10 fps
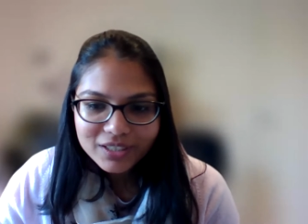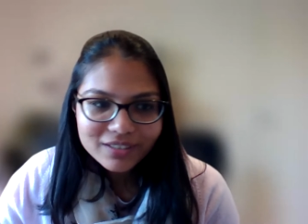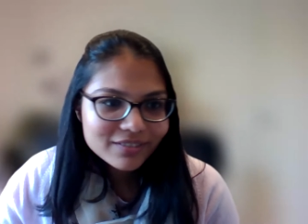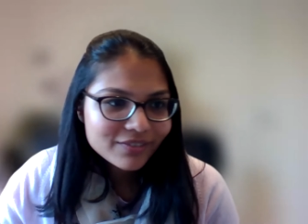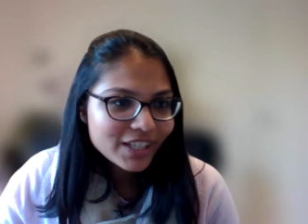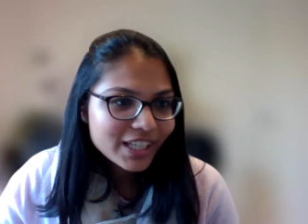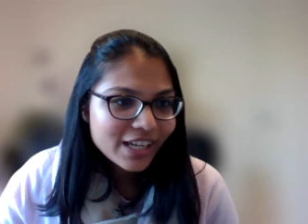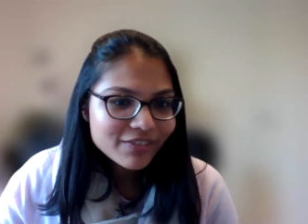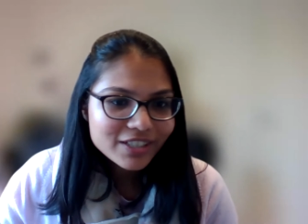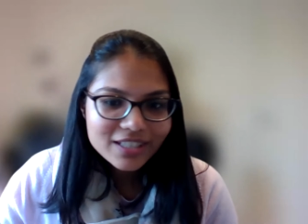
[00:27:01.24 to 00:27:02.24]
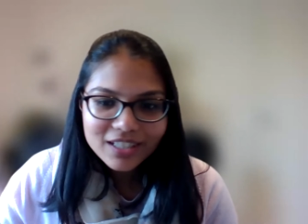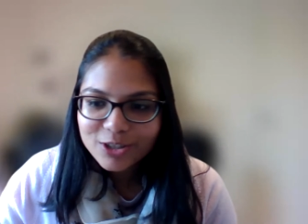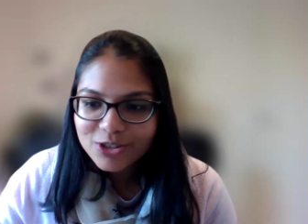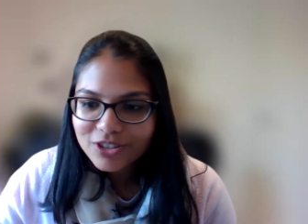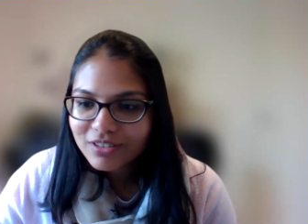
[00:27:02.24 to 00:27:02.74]
and we can have a
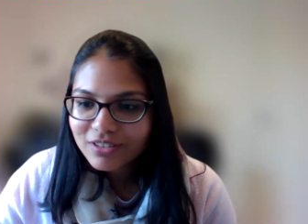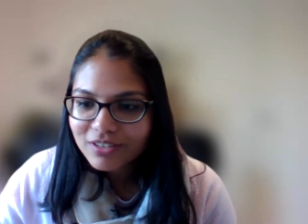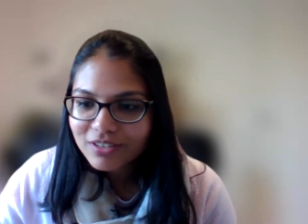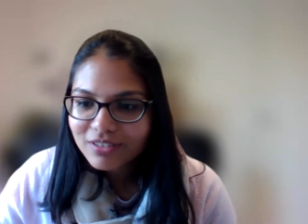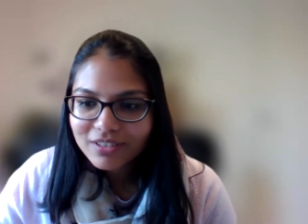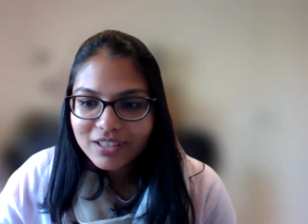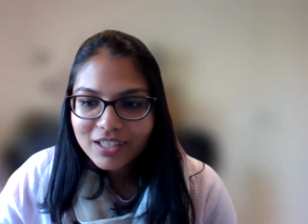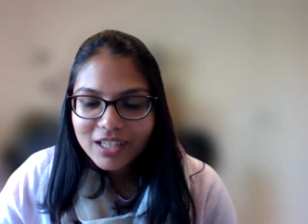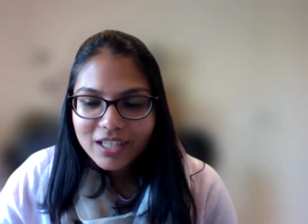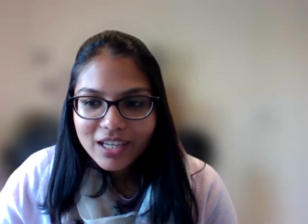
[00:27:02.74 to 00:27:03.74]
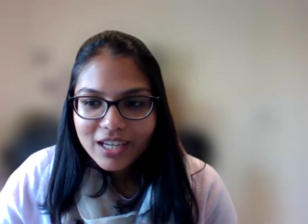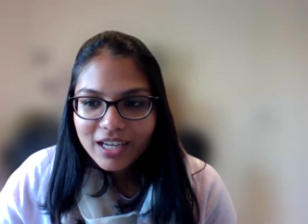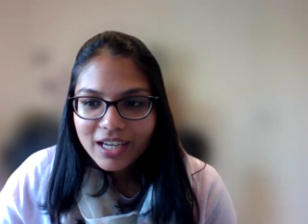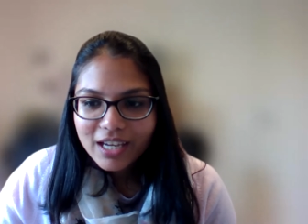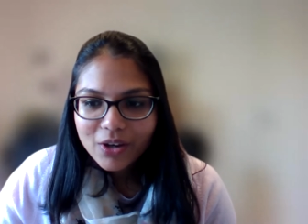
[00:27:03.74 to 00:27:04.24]
discussion.
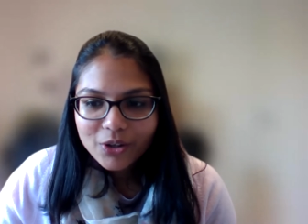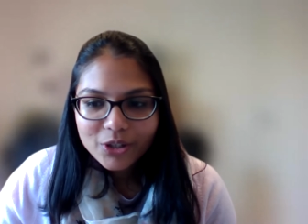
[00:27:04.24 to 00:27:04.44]
Or you